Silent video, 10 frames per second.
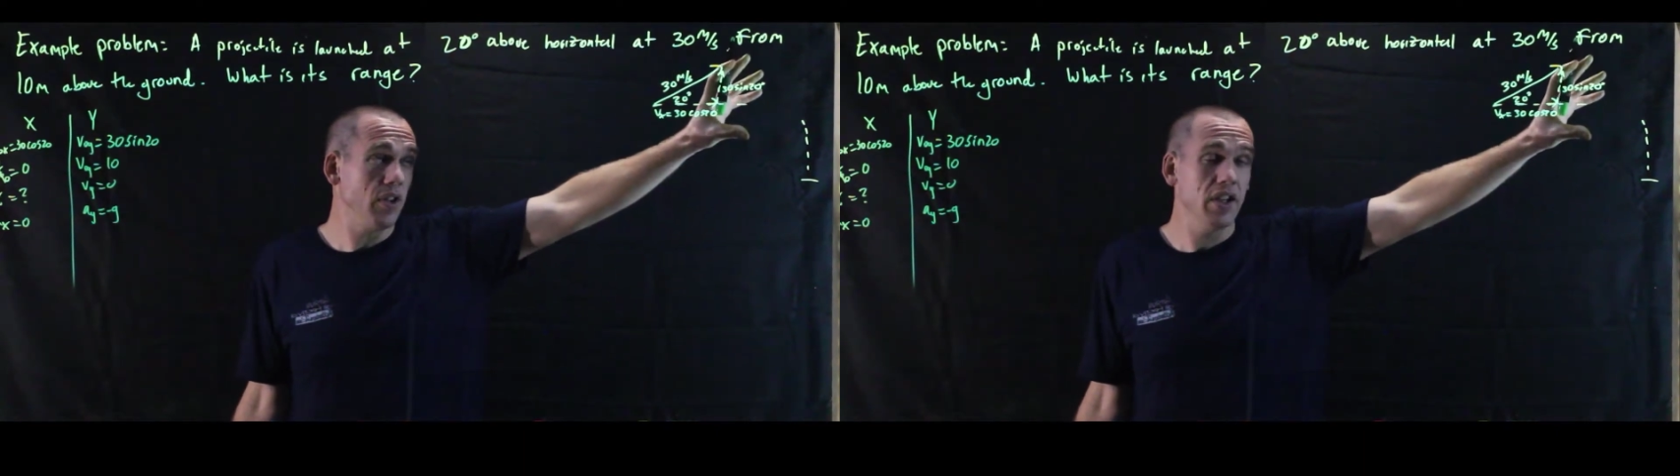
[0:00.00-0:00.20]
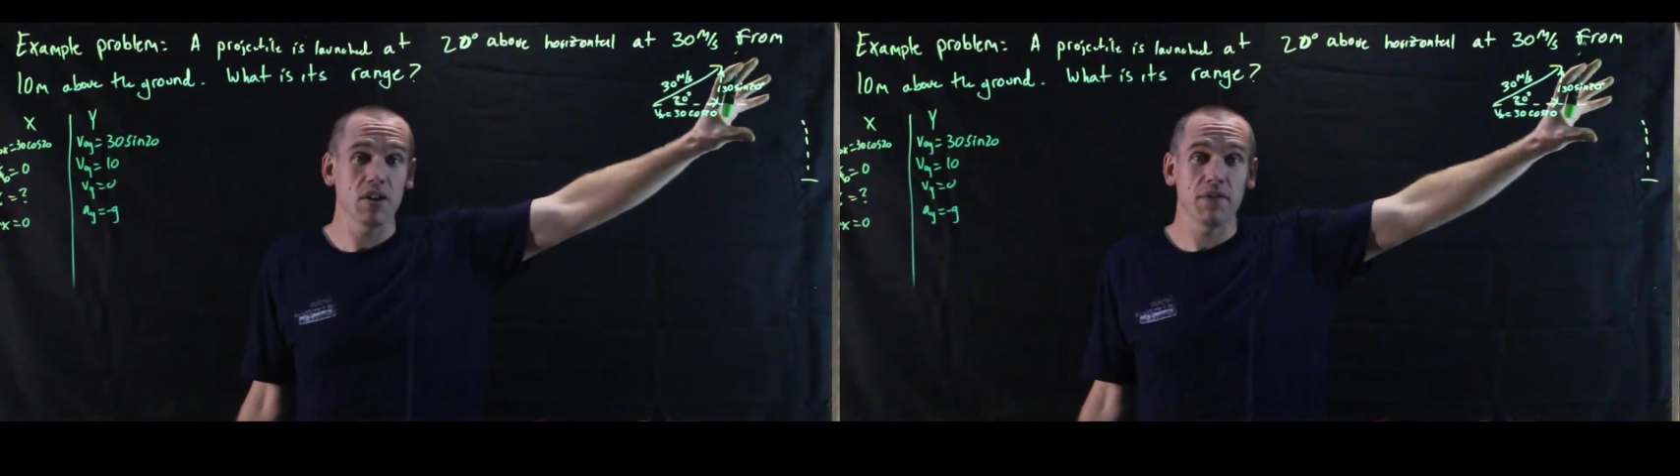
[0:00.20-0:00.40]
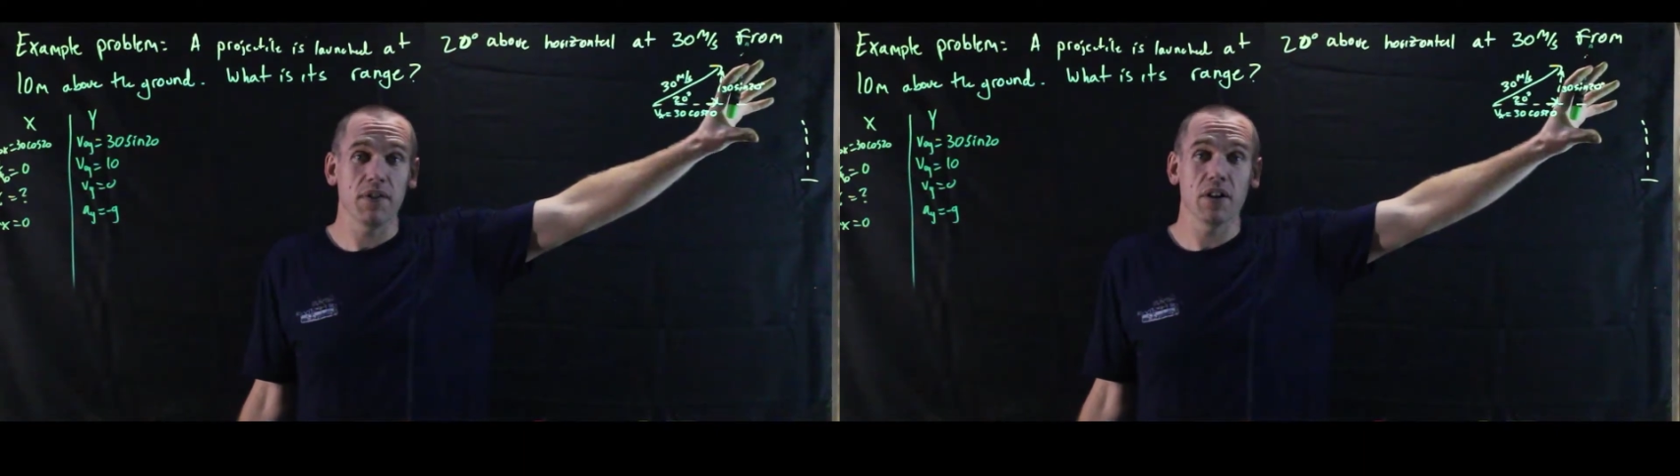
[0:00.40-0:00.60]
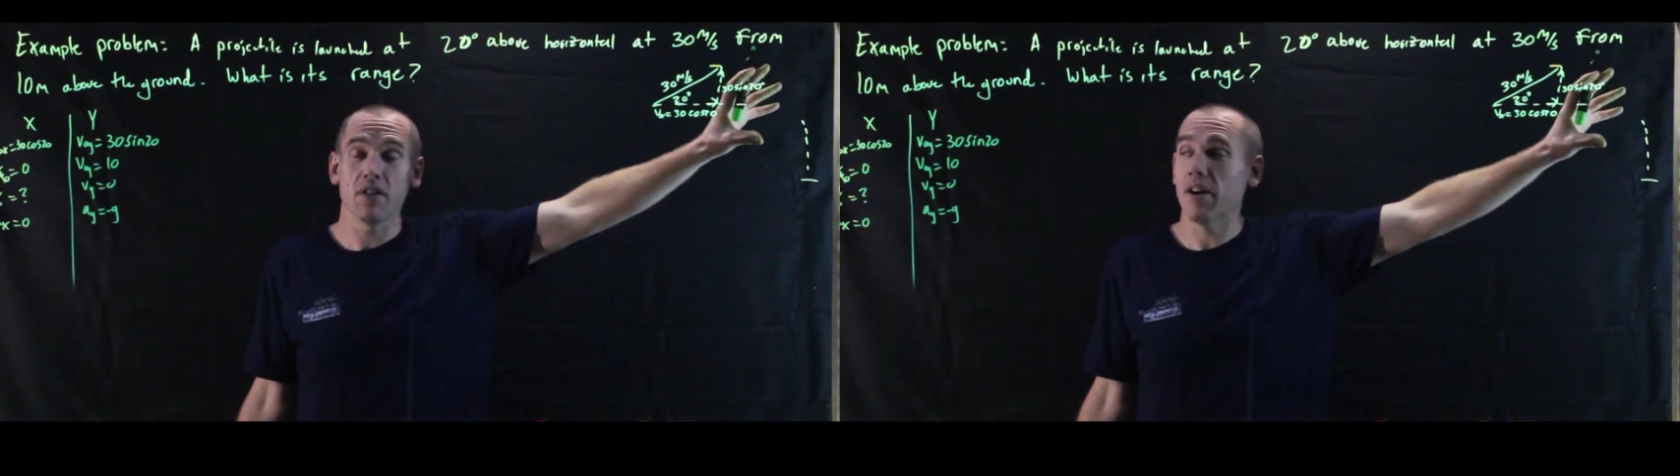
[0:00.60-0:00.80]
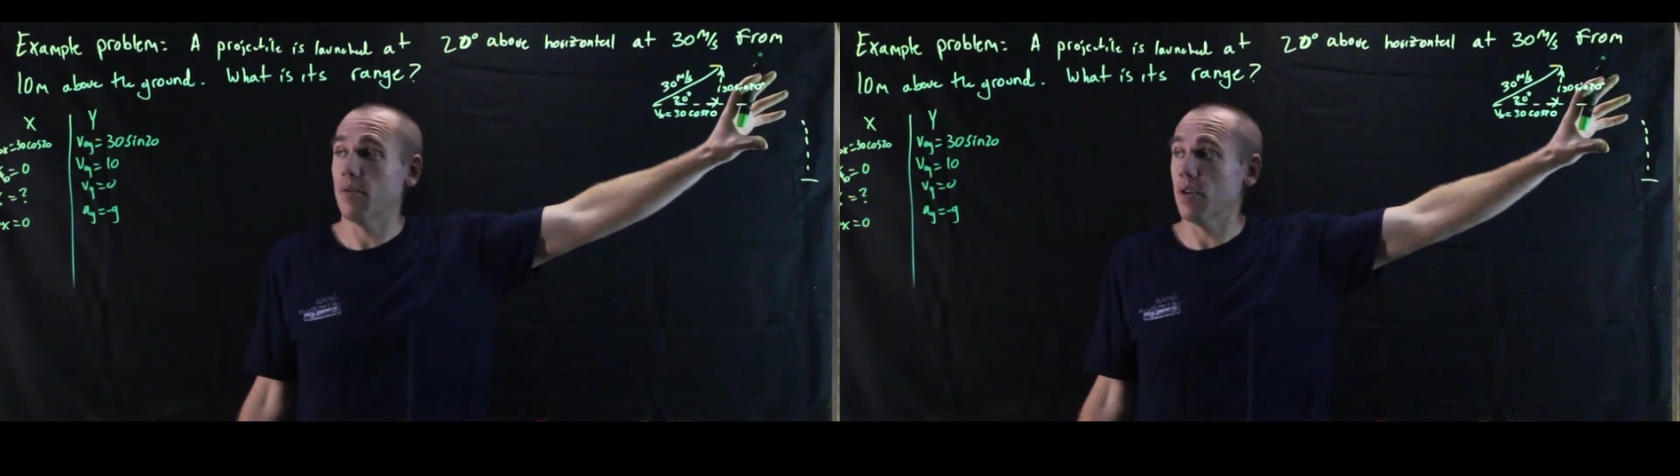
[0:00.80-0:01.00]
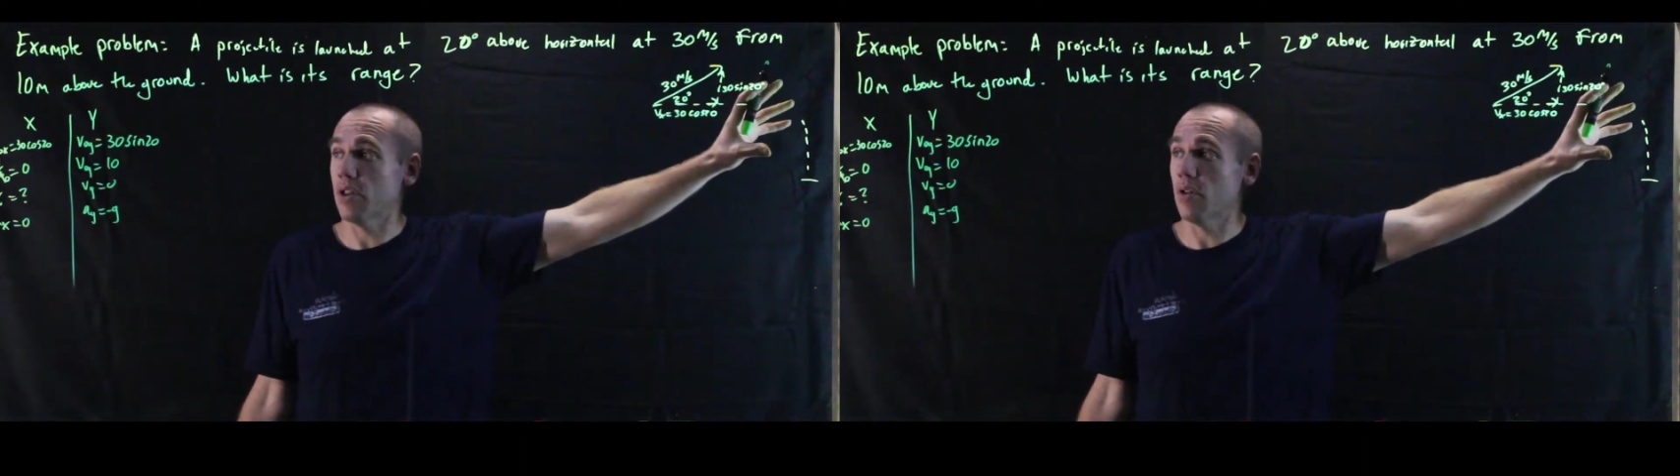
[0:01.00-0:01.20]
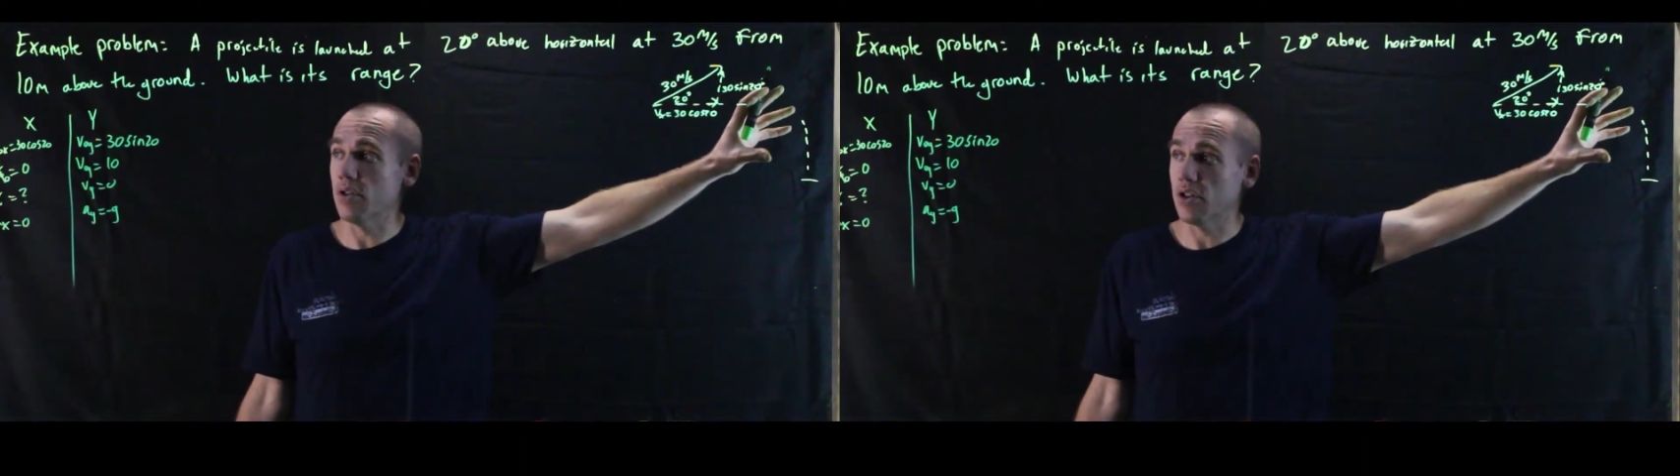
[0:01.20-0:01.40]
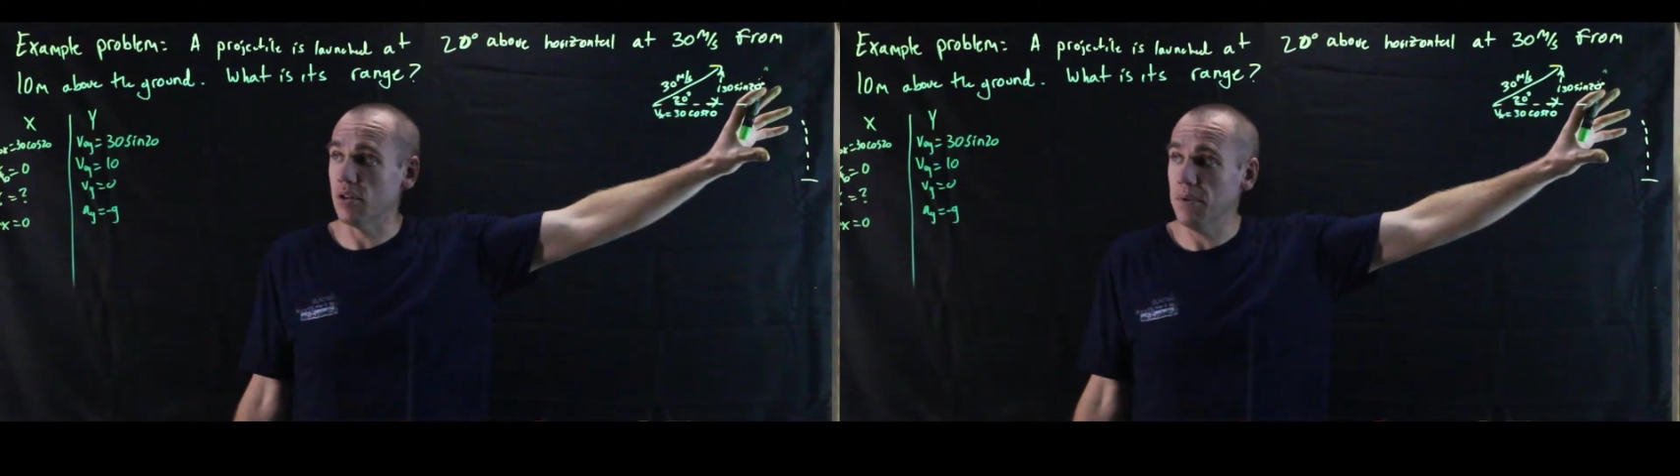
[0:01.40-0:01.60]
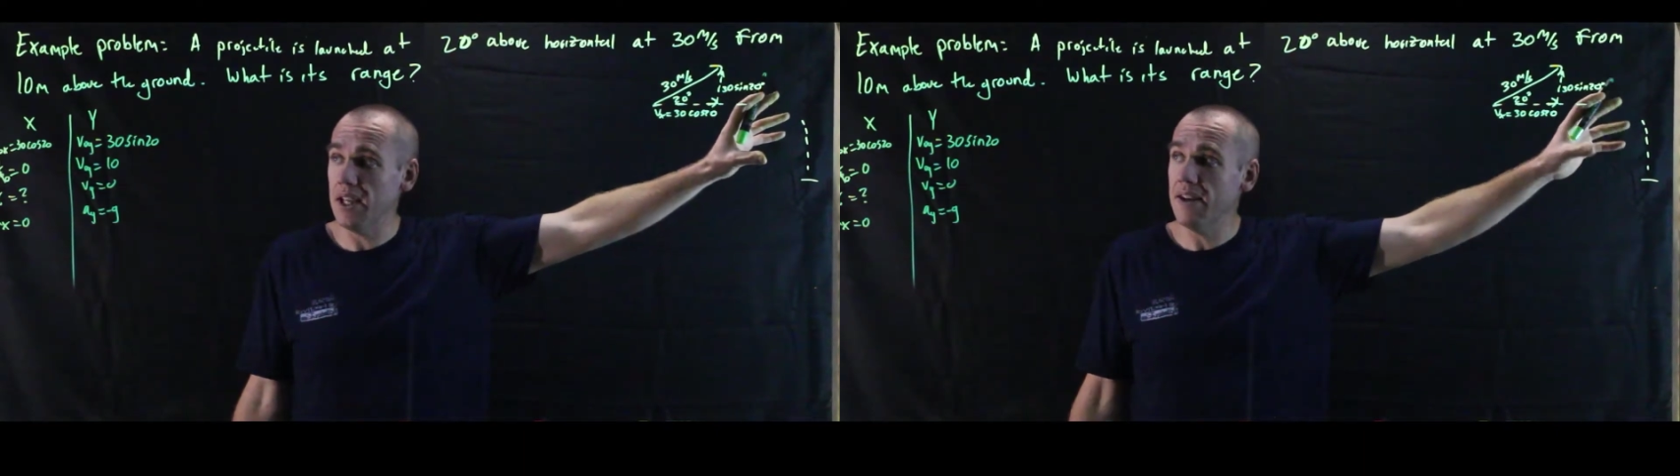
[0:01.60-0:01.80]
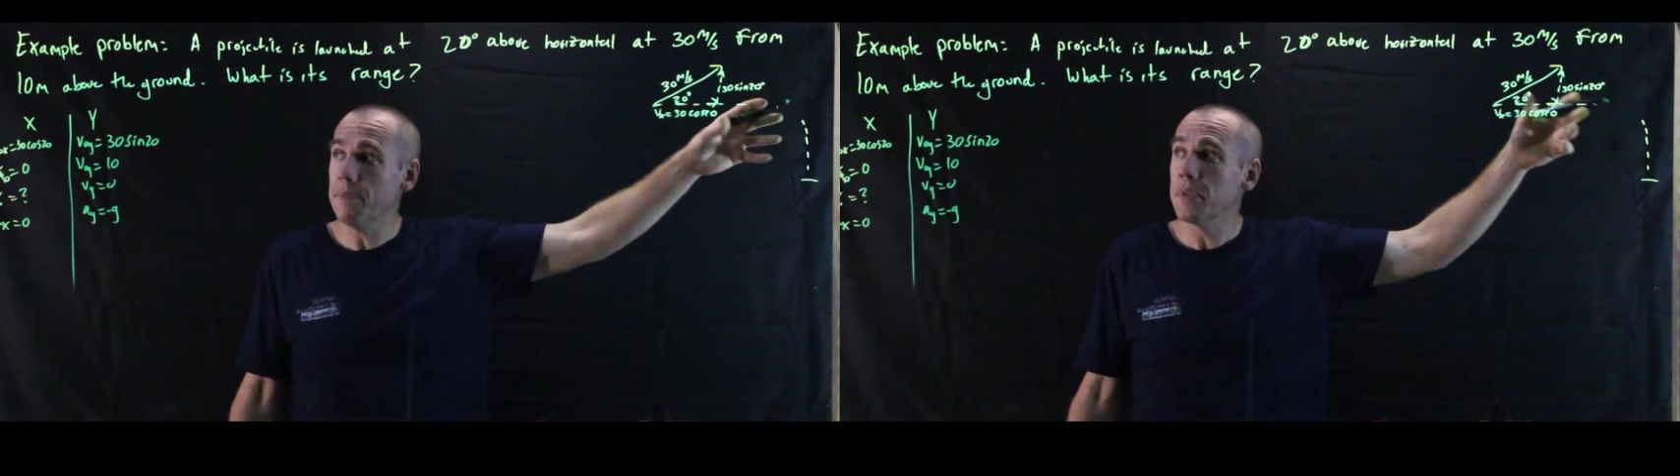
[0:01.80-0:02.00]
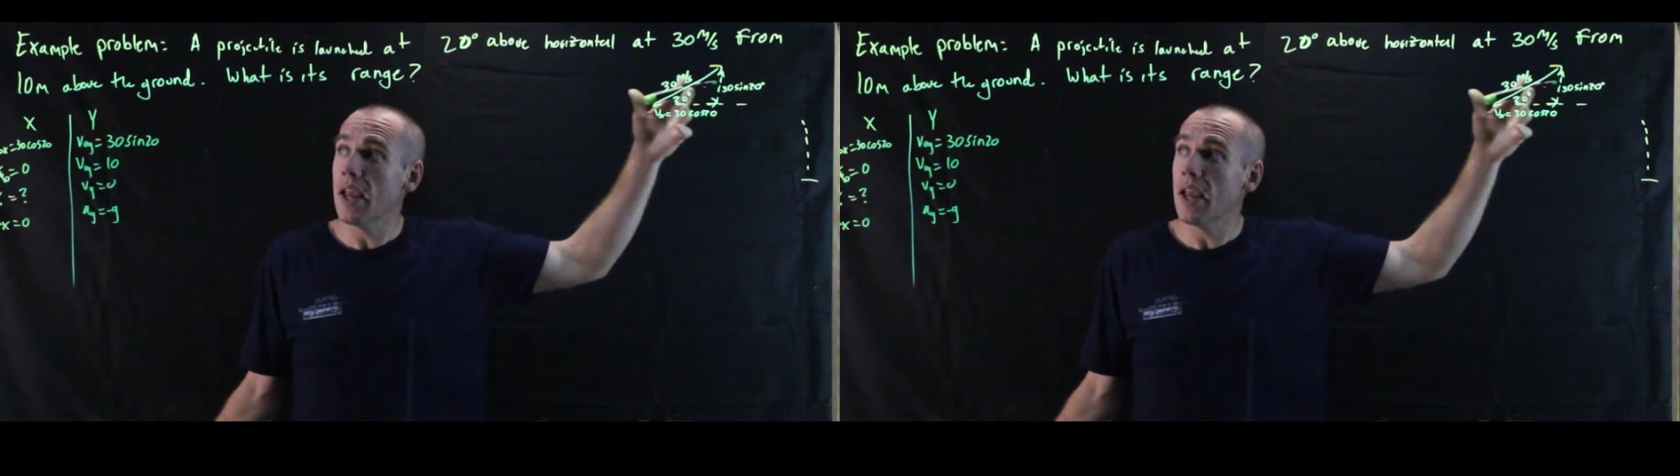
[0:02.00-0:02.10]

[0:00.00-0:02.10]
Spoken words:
here to figure out what those could be.